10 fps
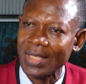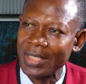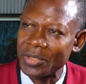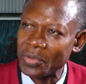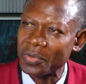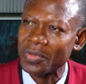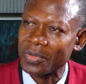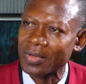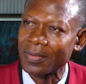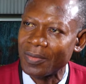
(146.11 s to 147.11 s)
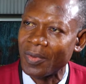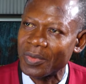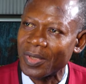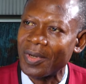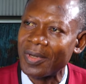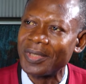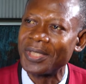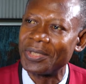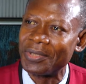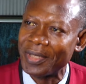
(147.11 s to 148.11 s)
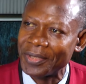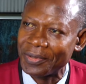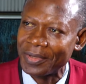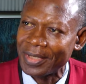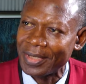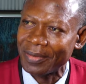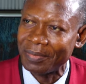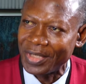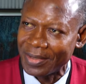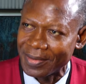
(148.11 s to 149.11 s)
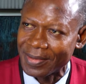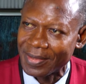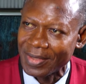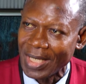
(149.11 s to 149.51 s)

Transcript: issues what we call the treasury bills.